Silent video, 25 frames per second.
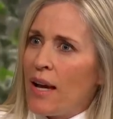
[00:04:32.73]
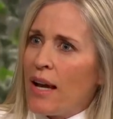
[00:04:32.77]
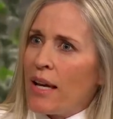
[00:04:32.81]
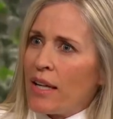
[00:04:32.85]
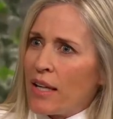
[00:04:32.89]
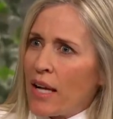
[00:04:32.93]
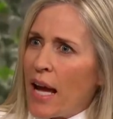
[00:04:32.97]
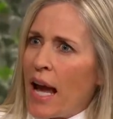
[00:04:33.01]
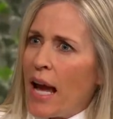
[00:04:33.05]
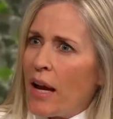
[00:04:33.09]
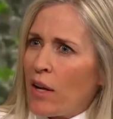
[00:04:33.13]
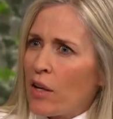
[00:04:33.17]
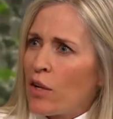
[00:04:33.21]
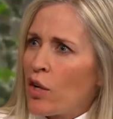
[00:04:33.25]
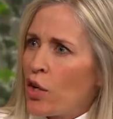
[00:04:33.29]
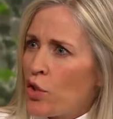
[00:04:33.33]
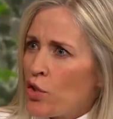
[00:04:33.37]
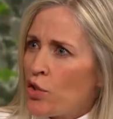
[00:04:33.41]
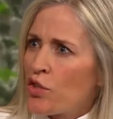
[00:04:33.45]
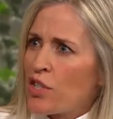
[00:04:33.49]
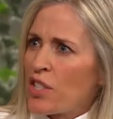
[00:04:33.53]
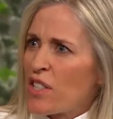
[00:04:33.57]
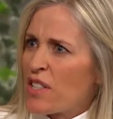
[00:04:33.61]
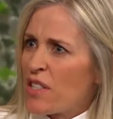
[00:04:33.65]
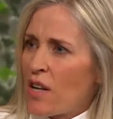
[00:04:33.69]
In
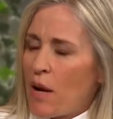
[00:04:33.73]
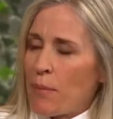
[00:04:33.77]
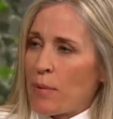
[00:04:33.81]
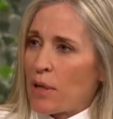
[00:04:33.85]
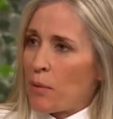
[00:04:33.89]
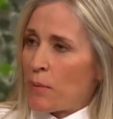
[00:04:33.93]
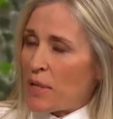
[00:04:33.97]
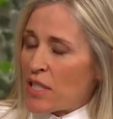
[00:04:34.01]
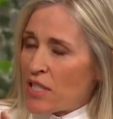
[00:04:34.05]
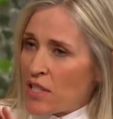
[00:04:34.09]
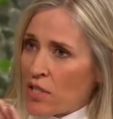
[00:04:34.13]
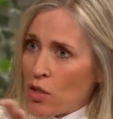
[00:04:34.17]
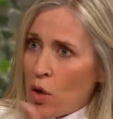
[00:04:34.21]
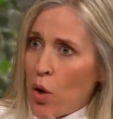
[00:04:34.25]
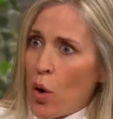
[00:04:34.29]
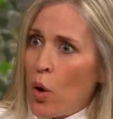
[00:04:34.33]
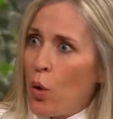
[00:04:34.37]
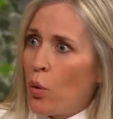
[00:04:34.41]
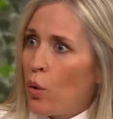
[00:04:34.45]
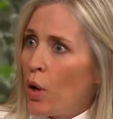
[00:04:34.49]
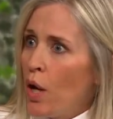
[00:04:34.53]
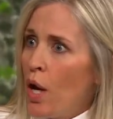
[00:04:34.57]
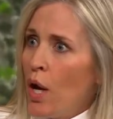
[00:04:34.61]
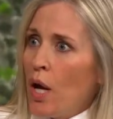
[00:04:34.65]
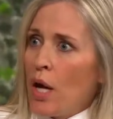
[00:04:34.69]
100 years' time, it'll be
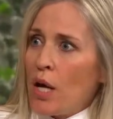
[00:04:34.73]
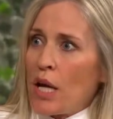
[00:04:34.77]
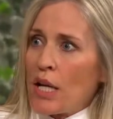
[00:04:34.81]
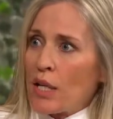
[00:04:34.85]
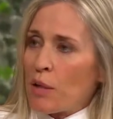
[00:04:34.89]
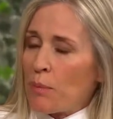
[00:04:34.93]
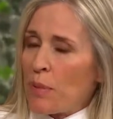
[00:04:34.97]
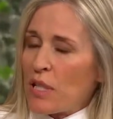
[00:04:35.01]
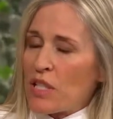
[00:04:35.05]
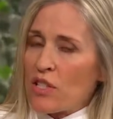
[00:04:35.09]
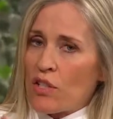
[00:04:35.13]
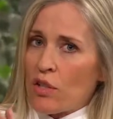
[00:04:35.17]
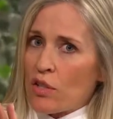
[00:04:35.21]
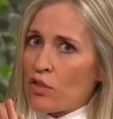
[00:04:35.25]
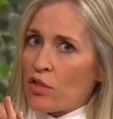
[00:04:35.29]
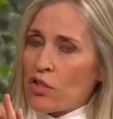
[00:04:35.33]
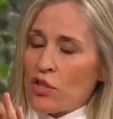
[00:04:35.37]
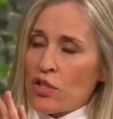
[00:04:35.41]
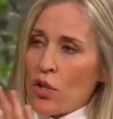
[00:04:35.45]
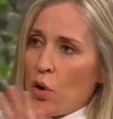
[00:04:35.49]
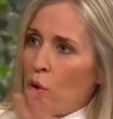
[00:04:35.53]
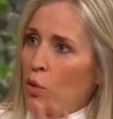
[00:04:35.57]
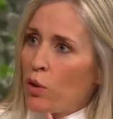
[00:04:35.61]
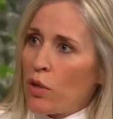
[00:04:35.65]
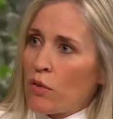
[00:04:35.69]

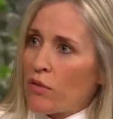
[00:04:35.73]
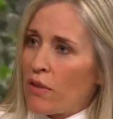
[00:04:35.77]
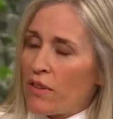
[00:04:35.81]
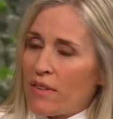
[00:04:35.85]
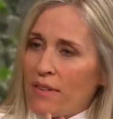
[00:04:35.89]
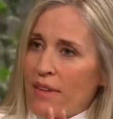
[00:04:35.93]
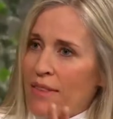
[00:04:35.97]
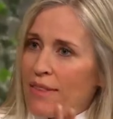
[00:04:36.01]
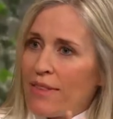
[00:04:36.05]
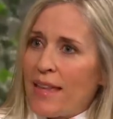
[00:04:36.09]
so the